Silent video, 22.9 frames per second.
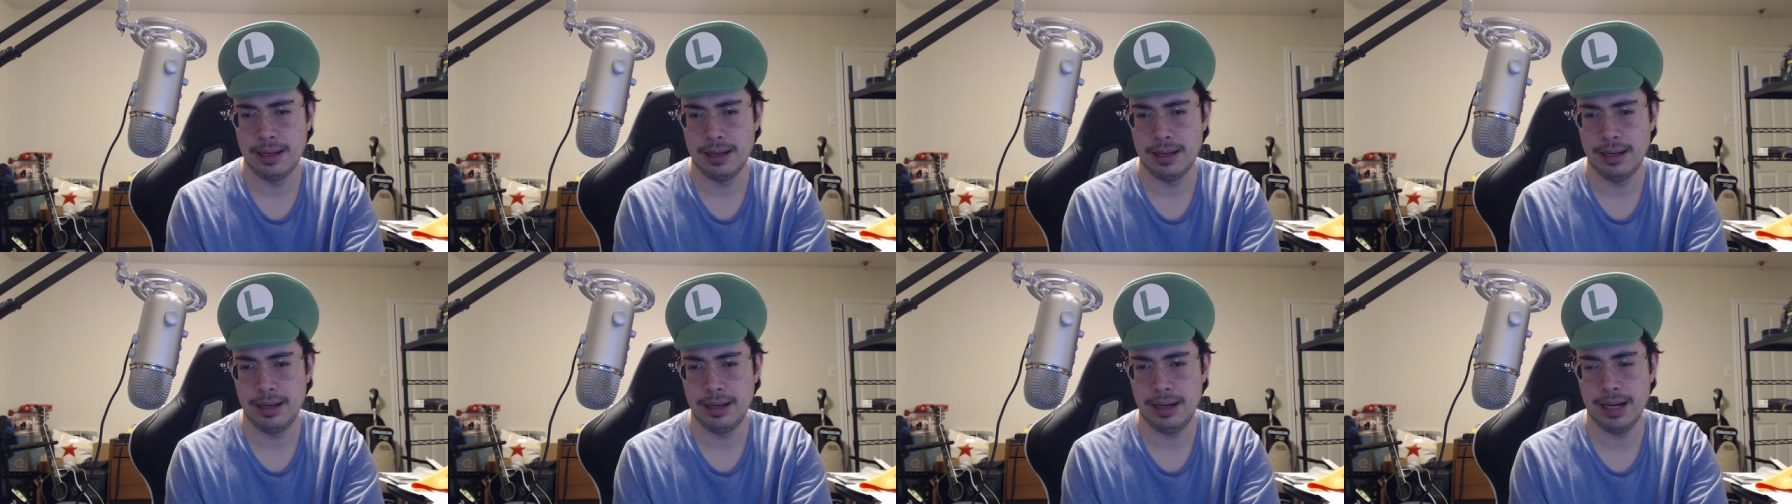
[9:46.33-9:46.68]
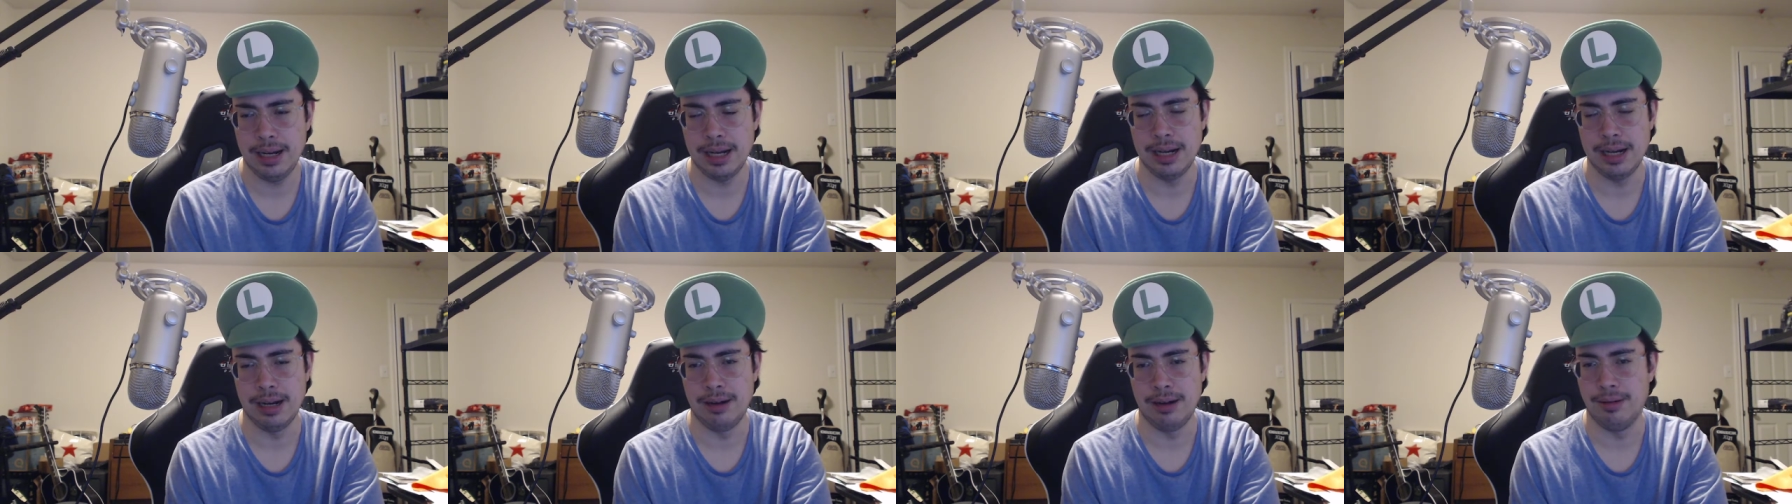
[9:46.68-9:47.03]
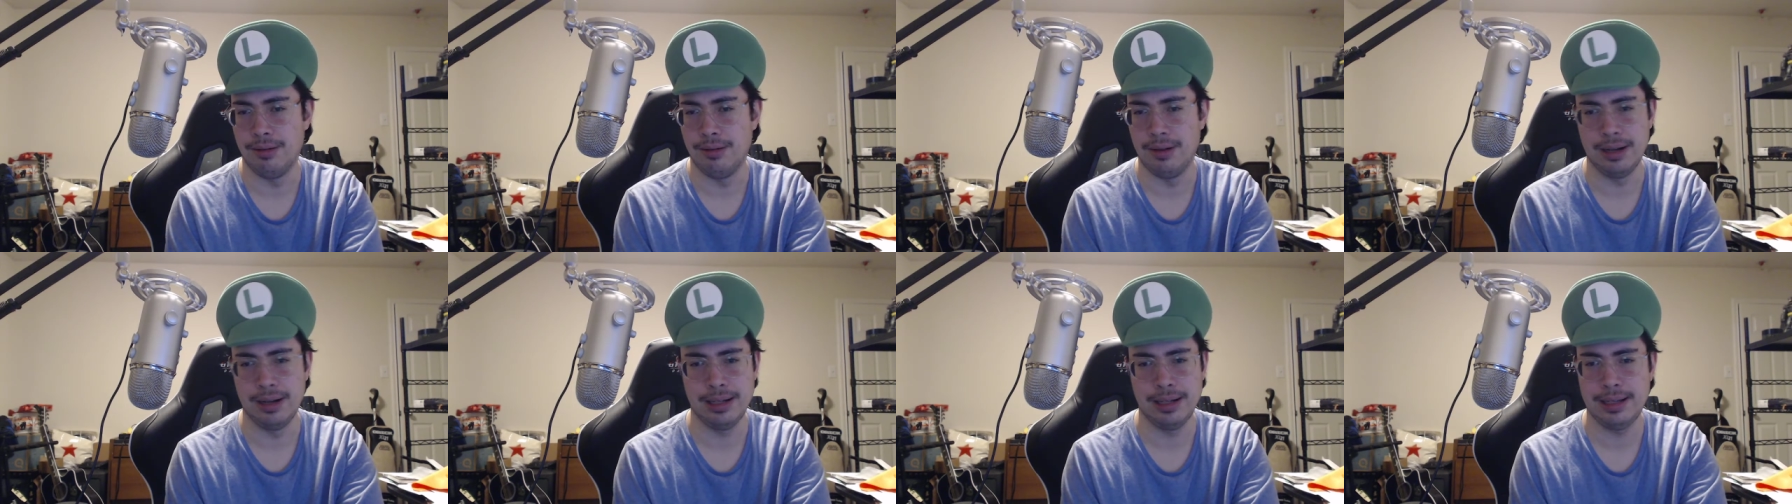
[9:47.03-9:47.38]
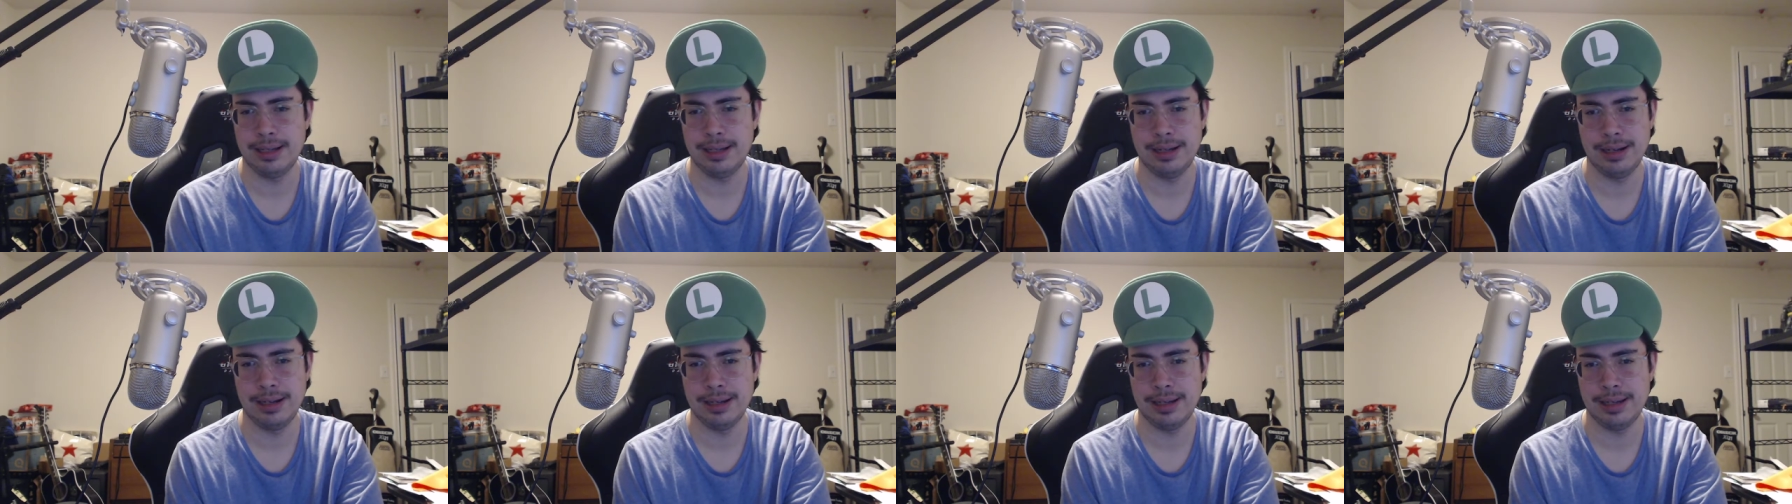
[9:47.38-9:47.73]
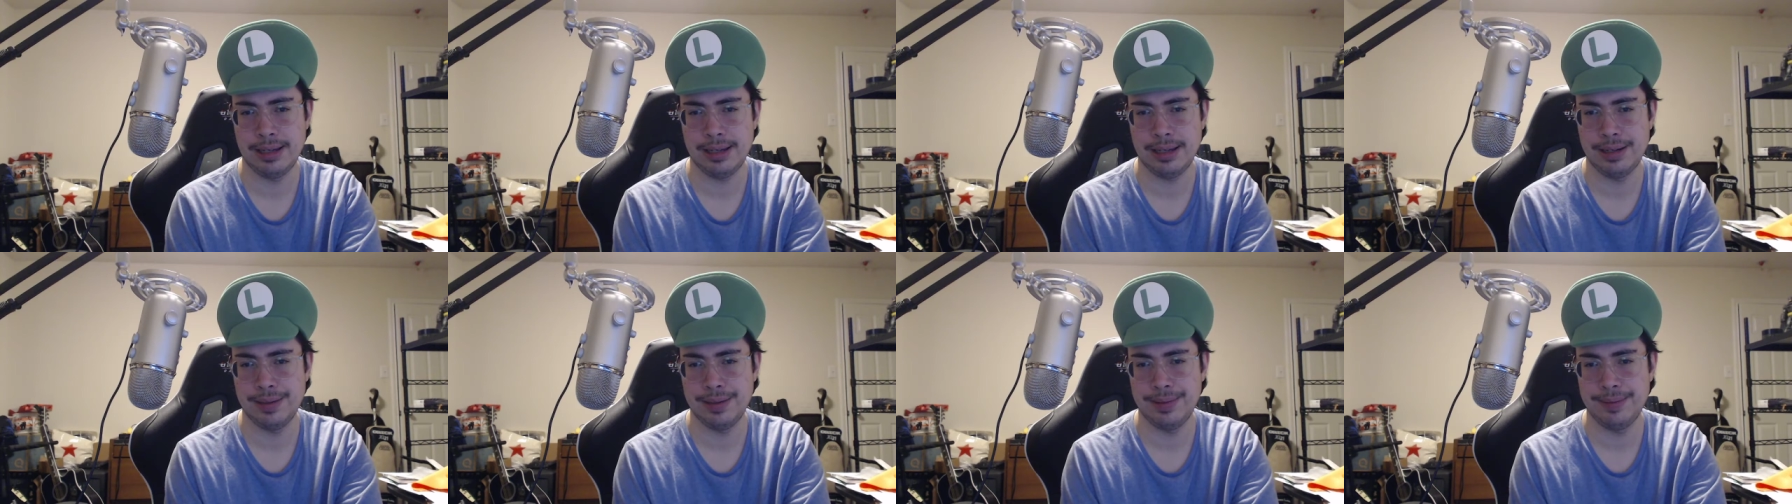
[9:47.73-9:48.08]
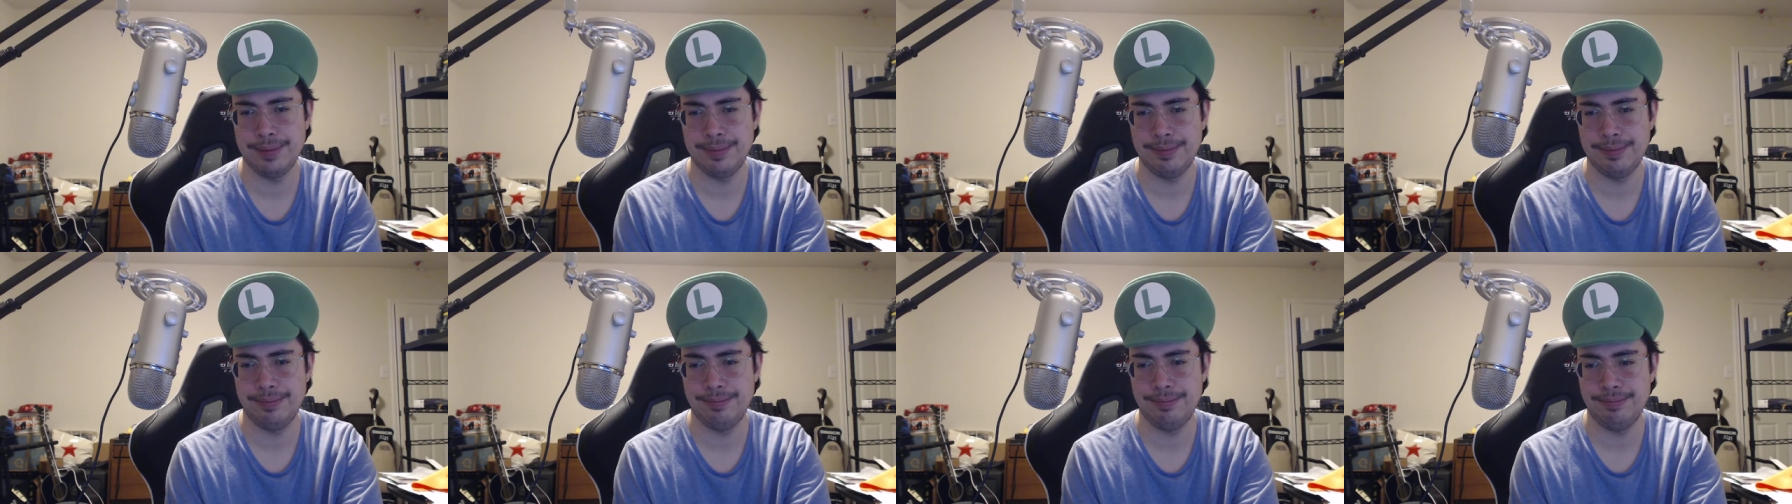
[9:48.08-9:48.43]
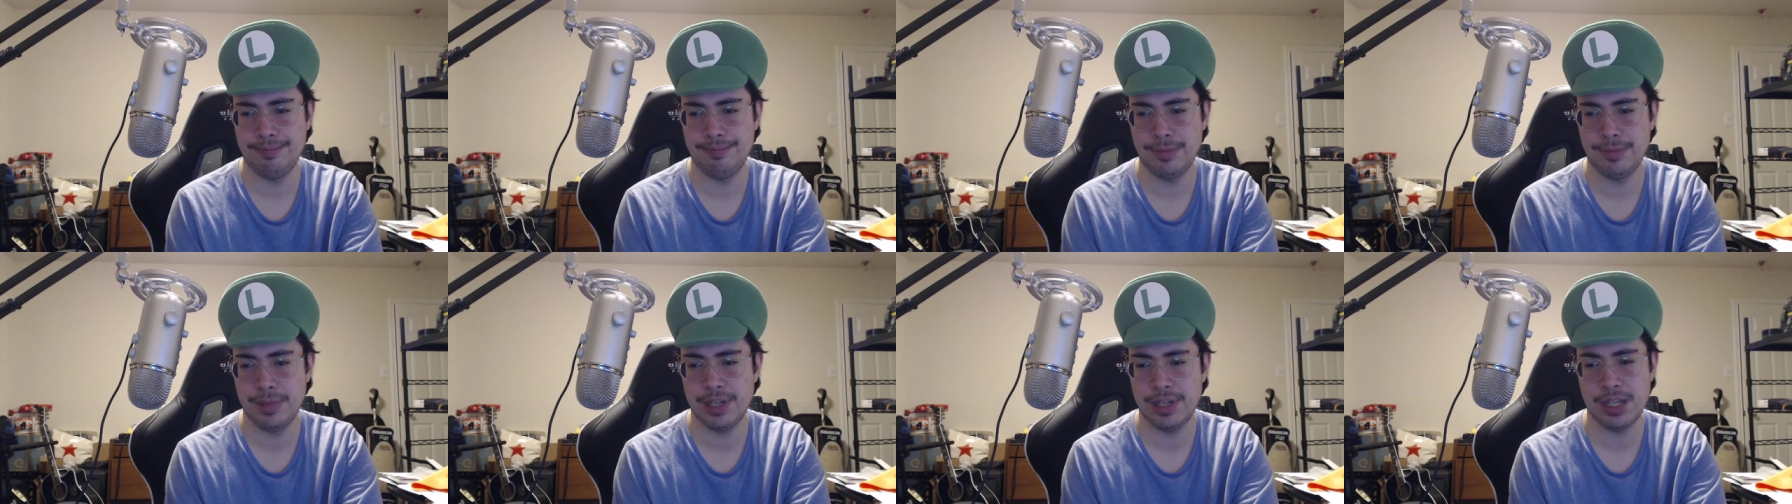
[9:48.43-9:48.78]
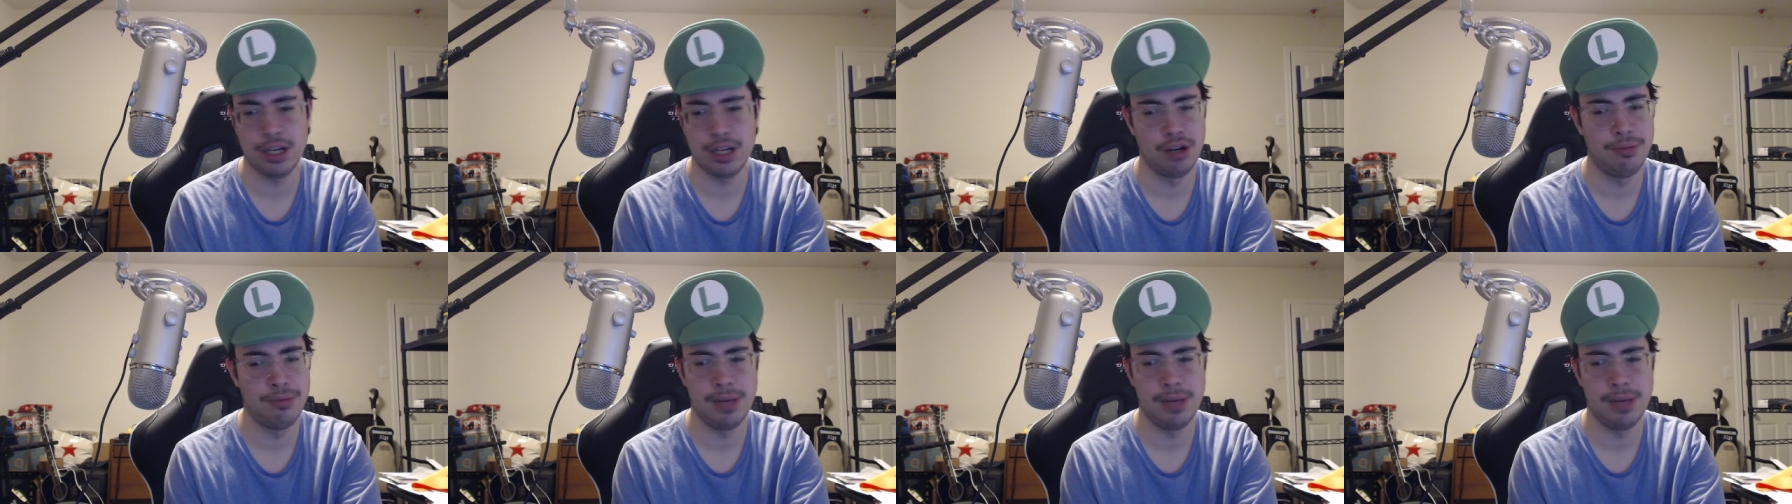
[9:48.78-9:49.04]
you know, it's just so